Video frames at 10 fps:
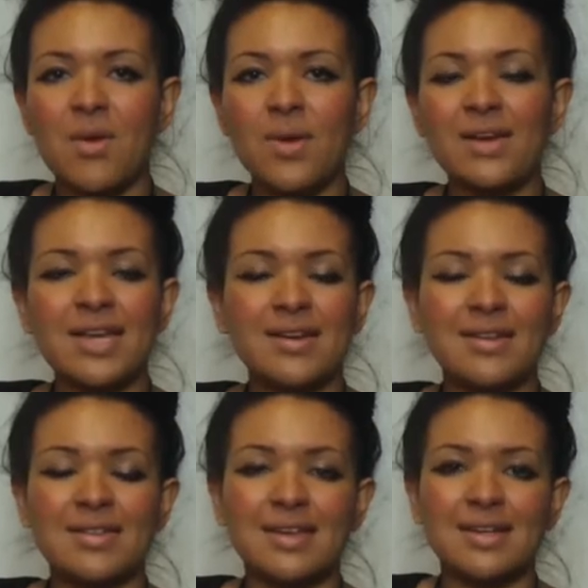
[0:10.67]
When I
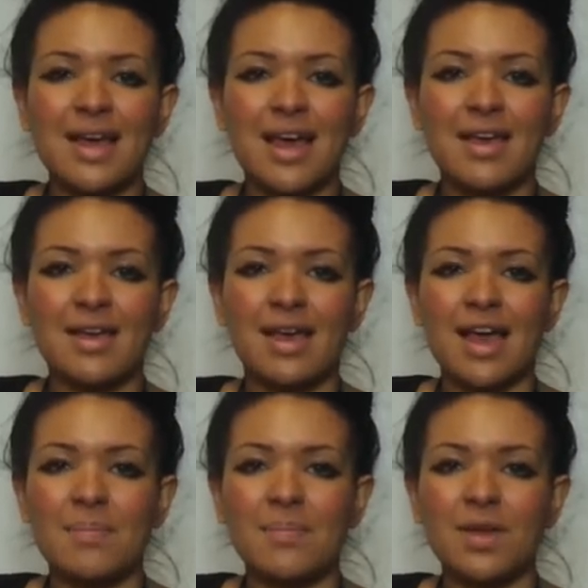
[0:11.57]
heard that
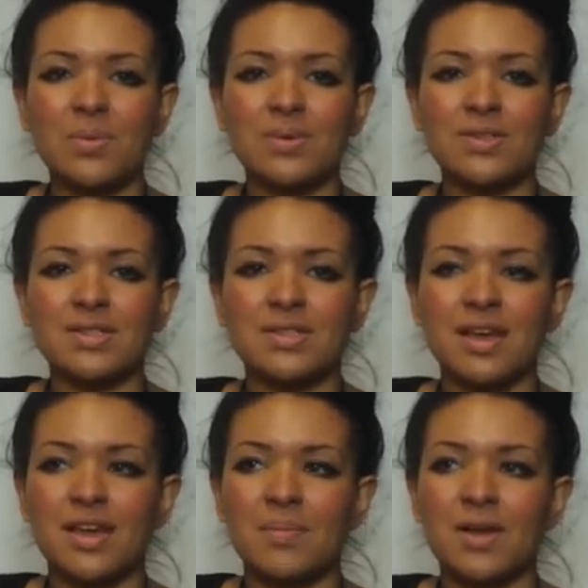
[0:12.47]
Amber was
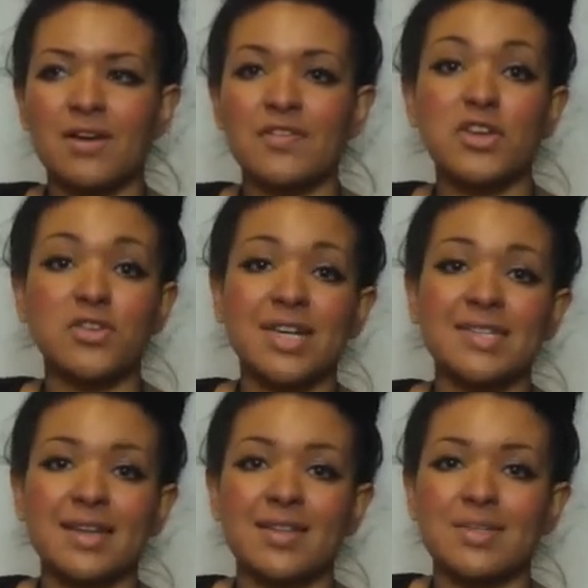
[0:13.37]
kind of
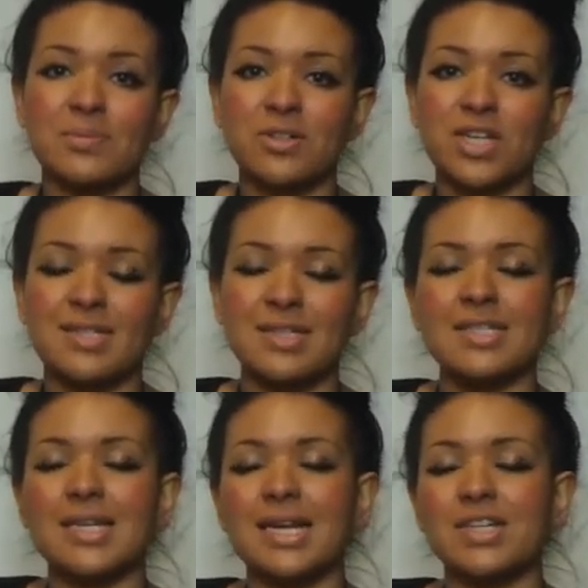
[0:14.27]
curating this project and
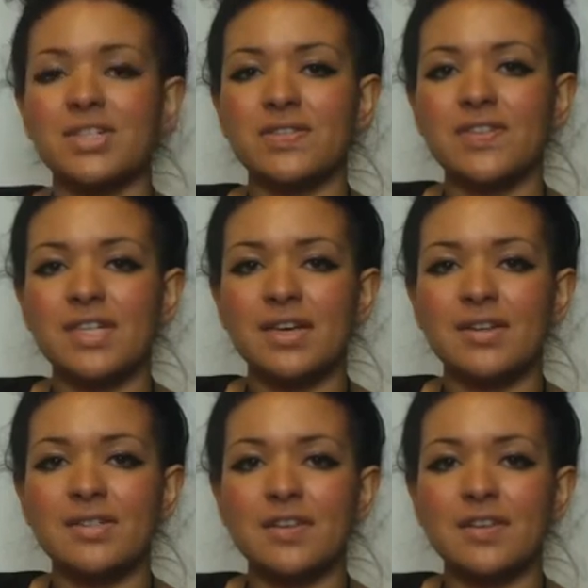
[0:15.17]
this collection of videos,